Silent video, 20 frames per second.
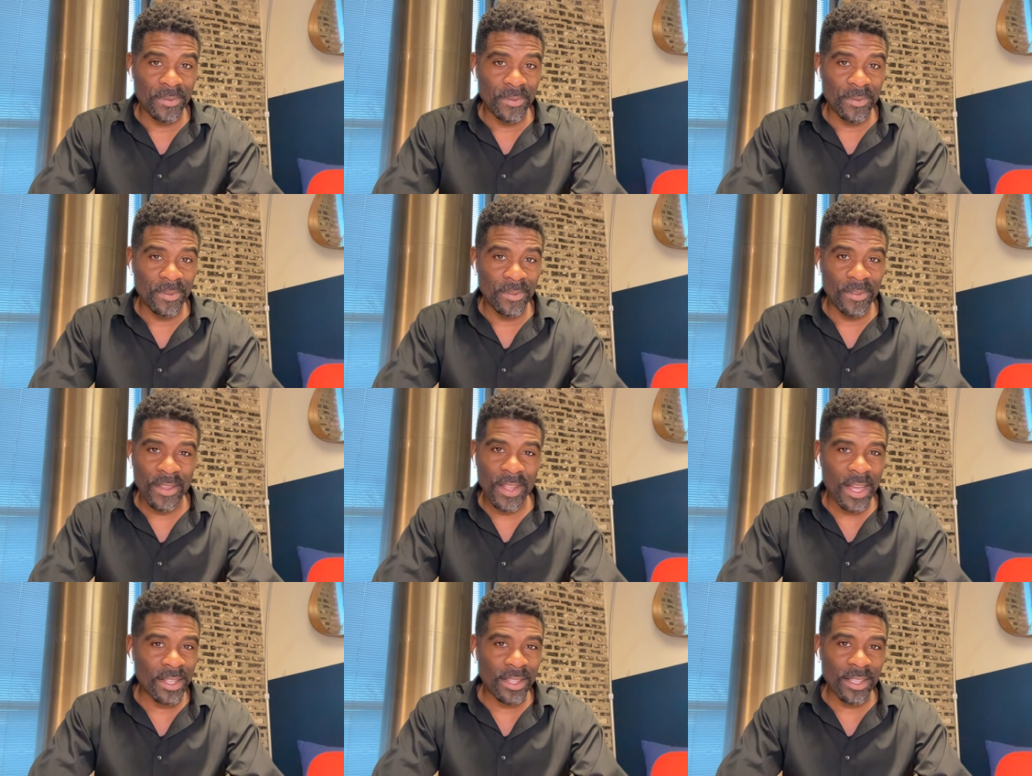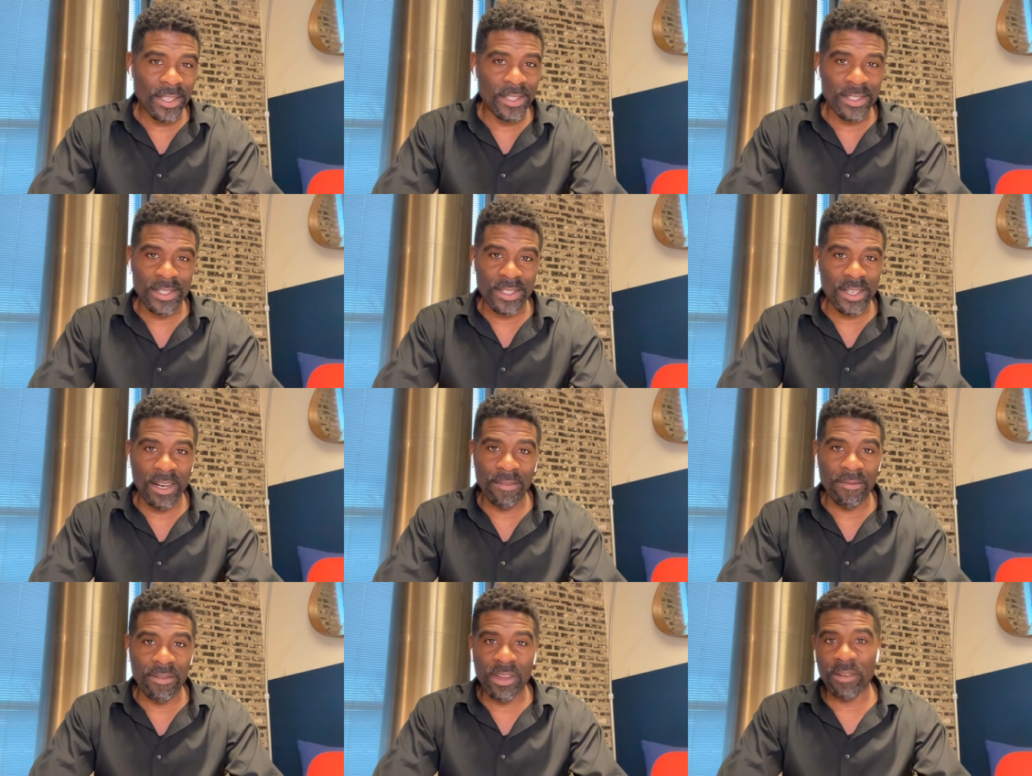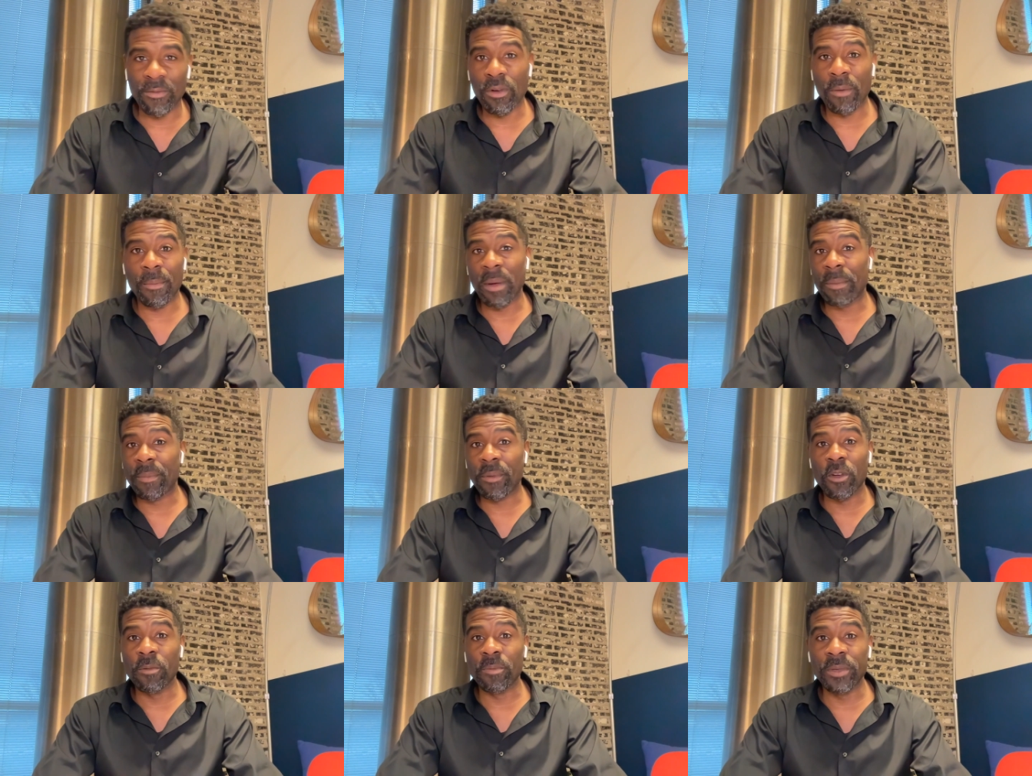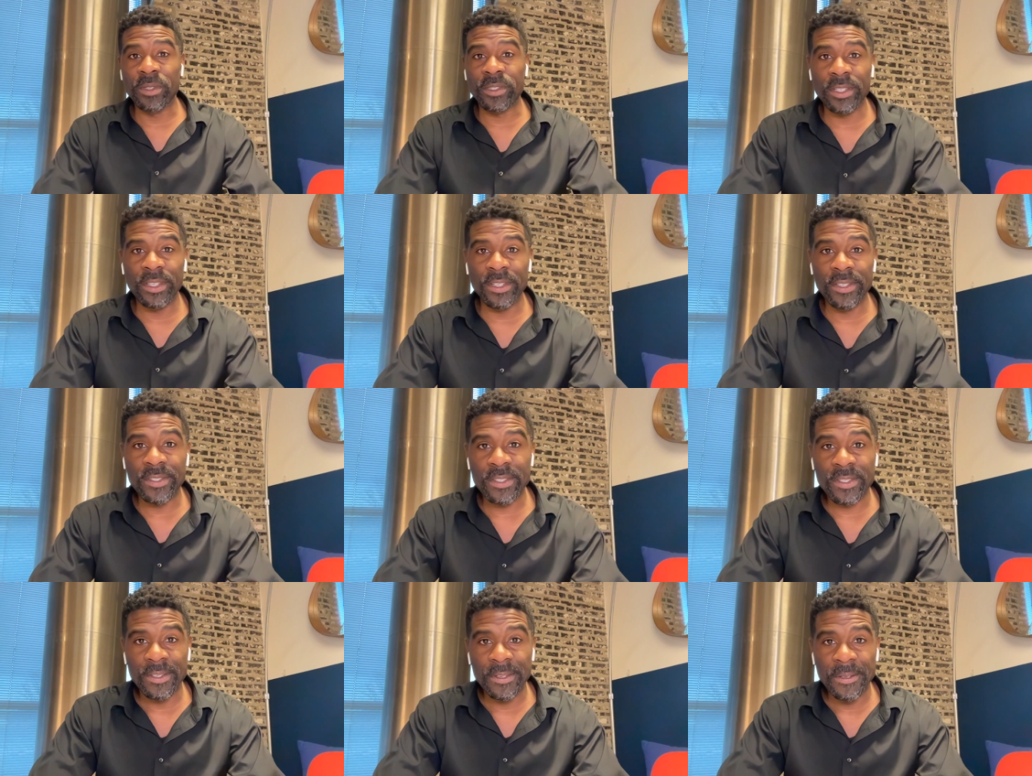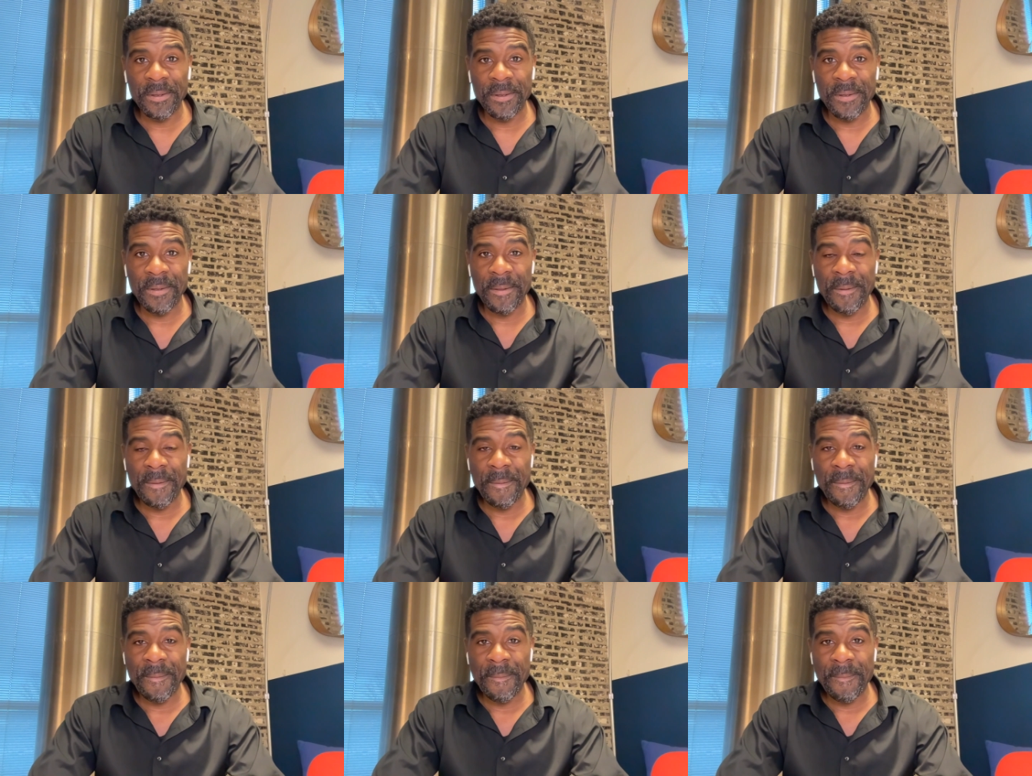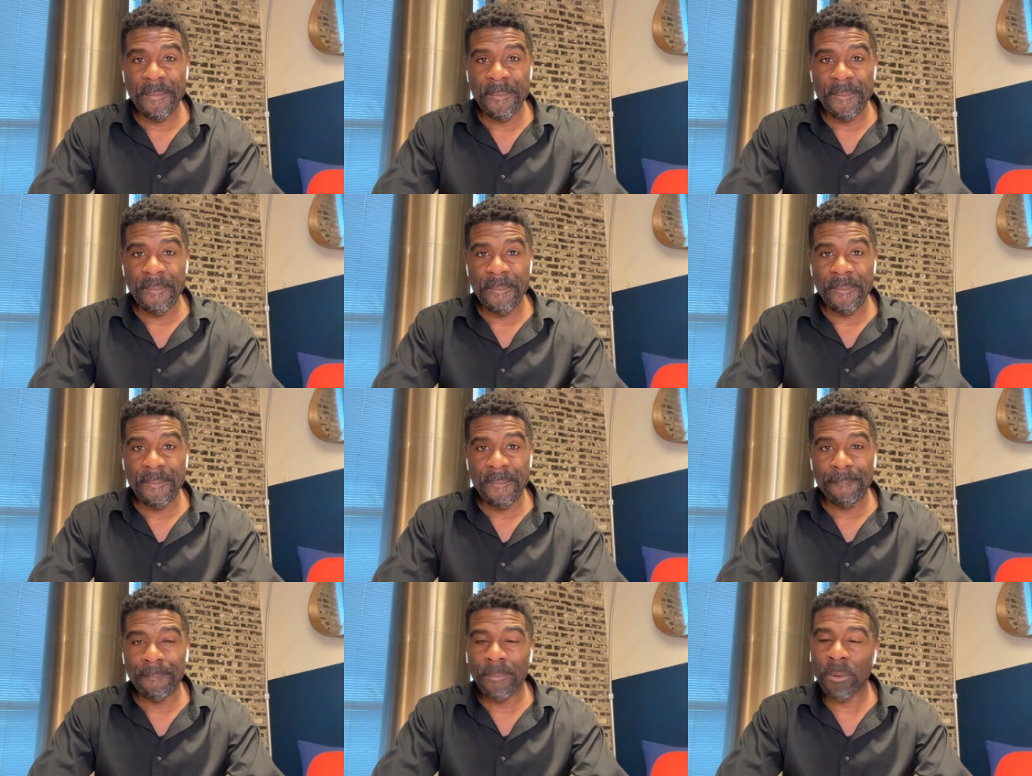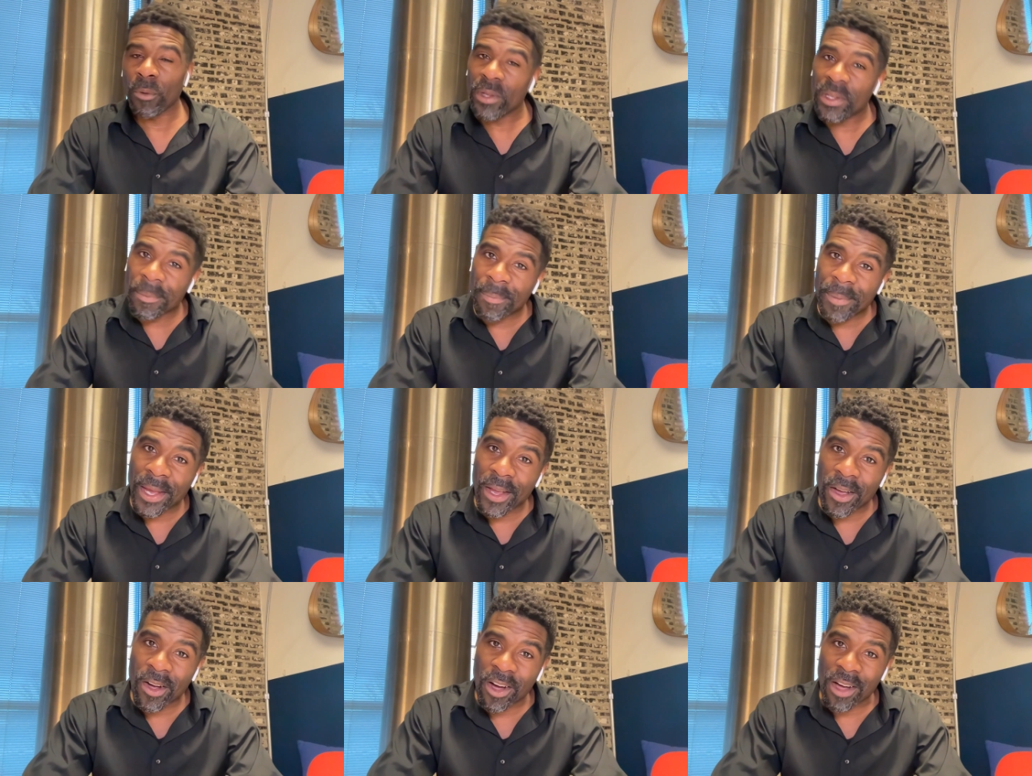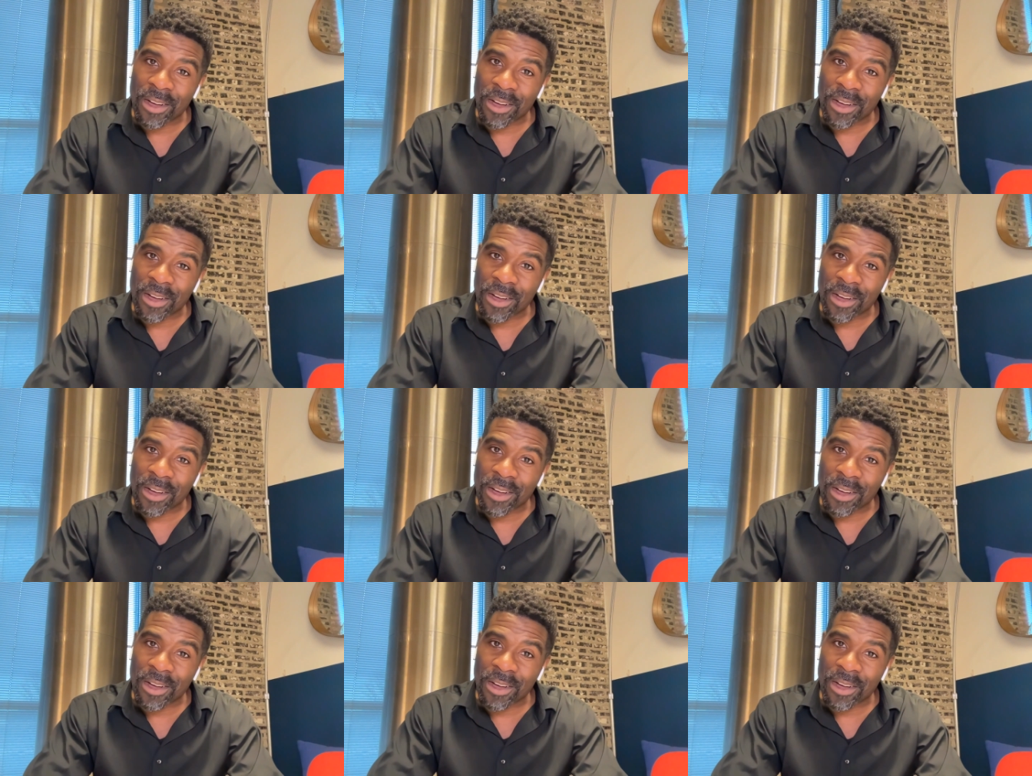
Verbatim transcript: not the discovery of what my purpose is. But will it pay off?